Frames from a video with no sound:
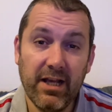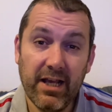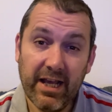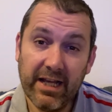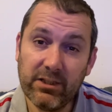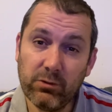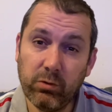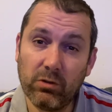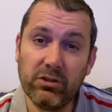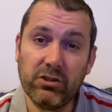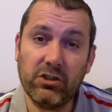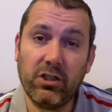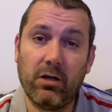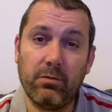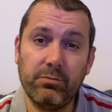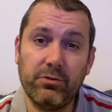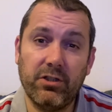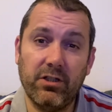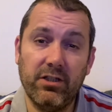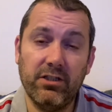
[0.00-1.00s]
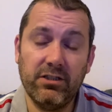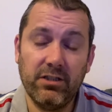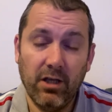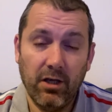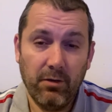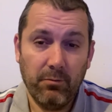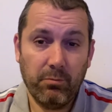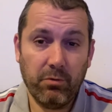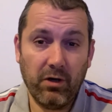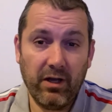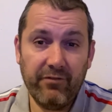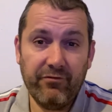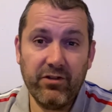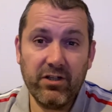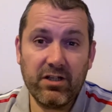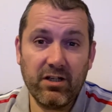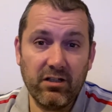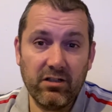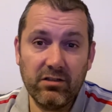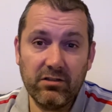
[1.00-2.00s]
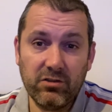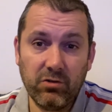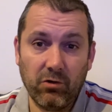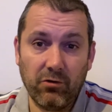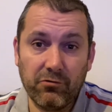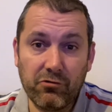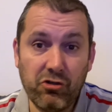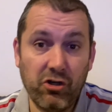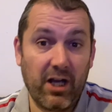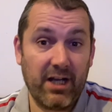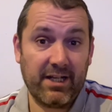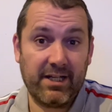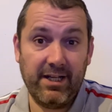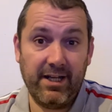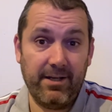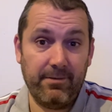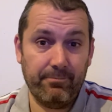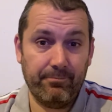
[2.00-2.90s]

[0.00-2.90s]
It's what stops us, but if you can sort of crack it,